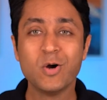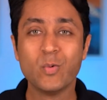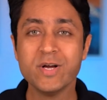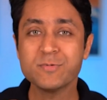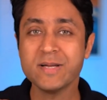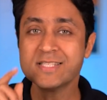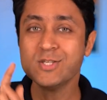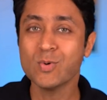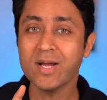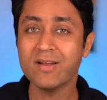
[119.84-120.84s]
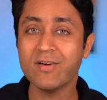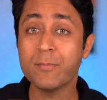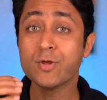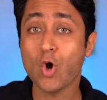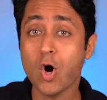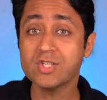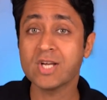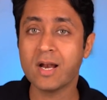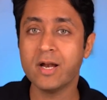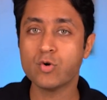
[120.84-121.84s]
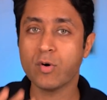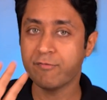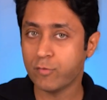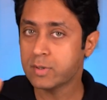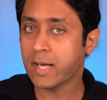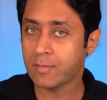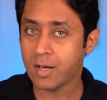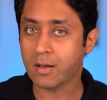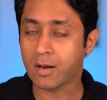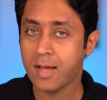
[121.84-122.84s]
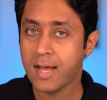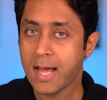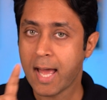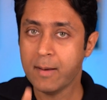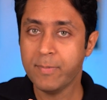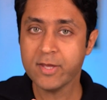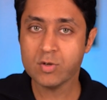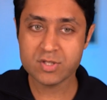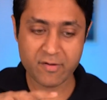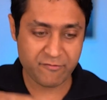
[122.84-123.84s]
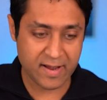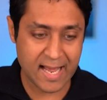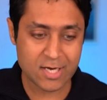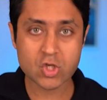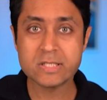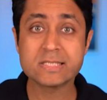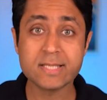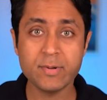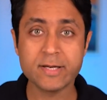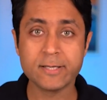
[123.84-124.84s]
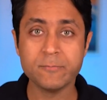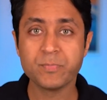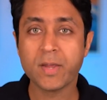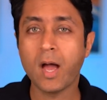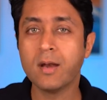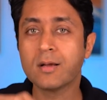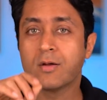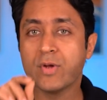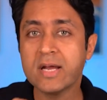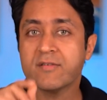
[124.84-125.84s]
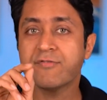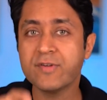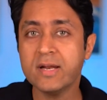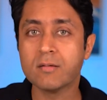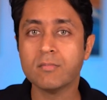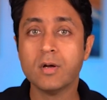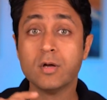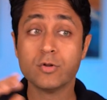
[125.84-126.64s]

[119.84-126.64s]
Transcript: which means you can develop your channel into a full-time career, helping you achieve financial stability and creative freedom